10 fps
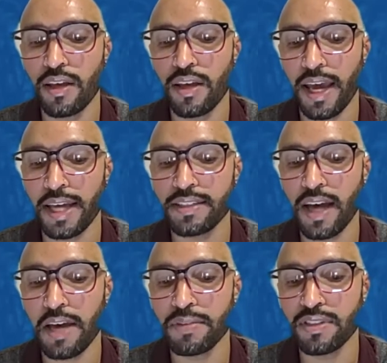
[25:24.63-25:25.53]

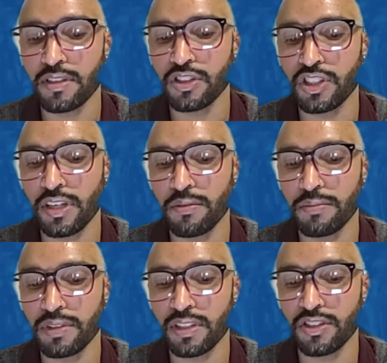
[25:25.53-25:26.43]

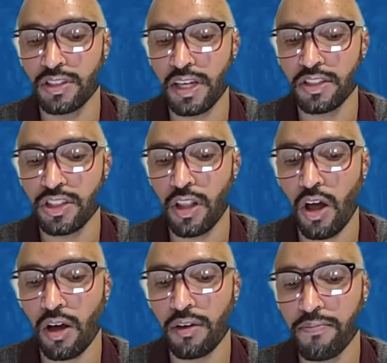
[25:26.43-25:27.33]
anti-miscegenation law,